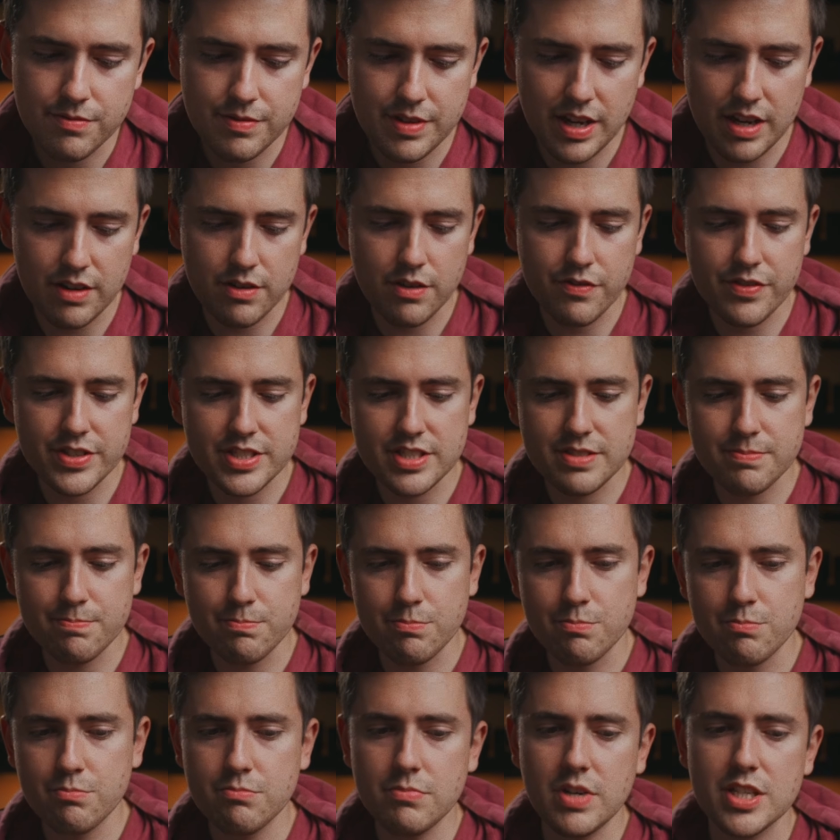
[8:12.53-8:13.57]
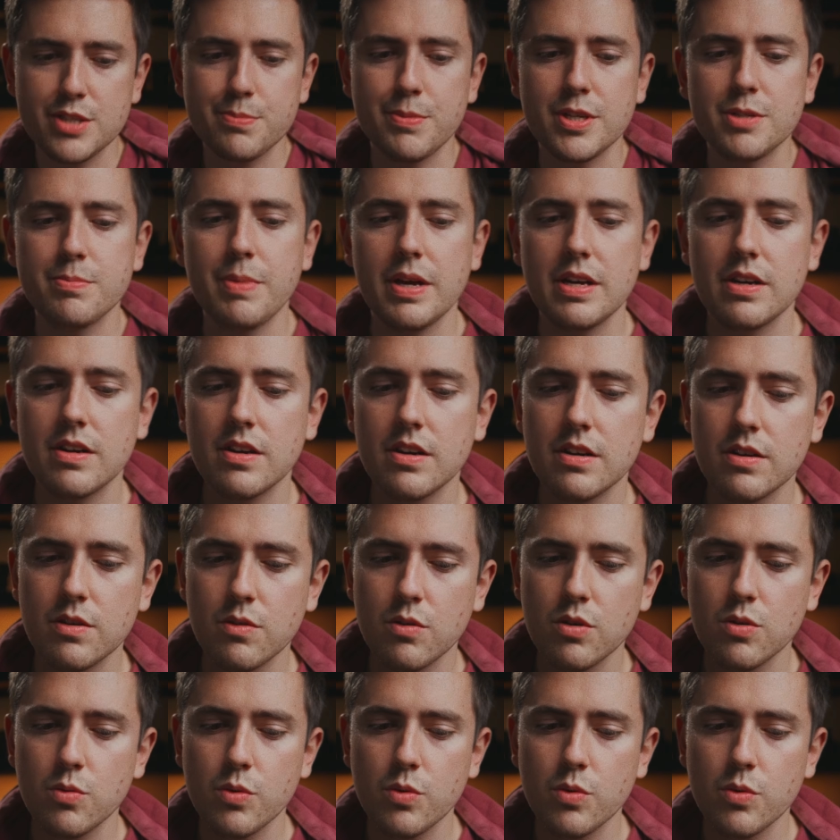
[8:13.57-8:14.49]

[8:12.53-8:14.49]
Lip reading: I don't know if it's much better or